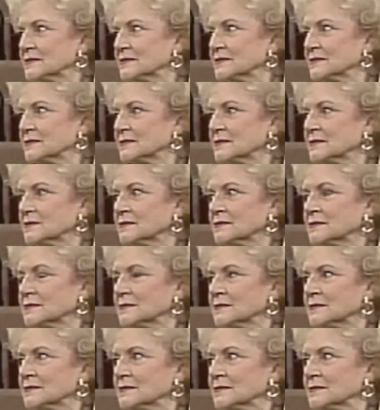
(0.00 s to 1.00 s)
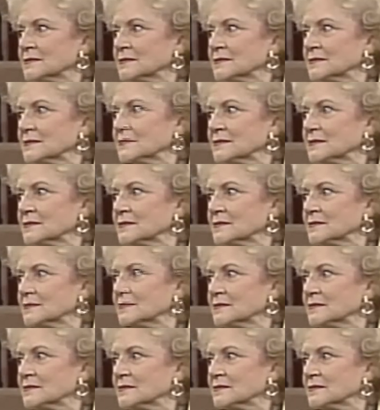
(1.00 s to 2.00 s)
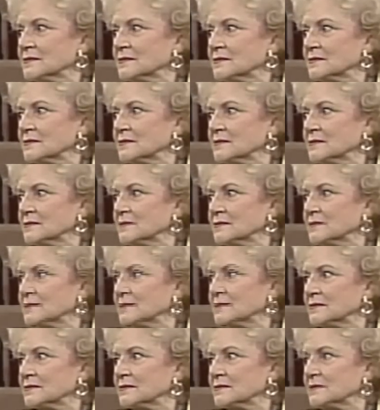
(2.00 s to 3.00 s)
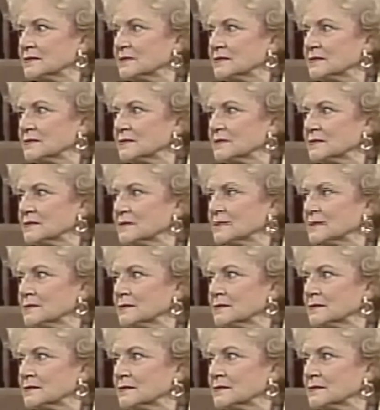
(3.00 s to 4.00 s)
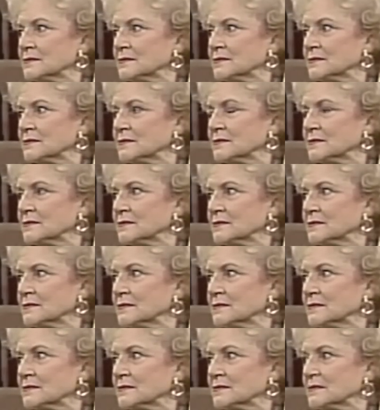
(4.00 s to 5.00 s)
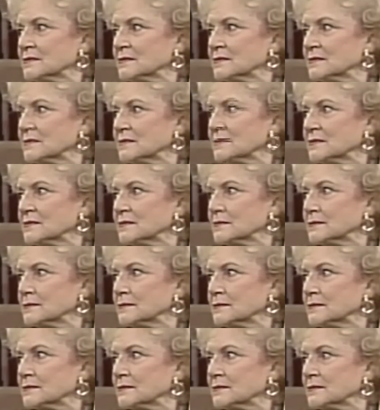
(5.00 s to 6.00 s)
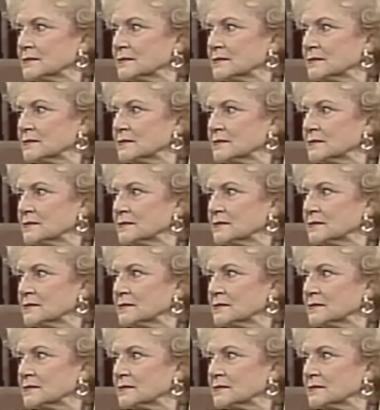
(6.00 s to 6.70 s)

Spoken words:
(silent)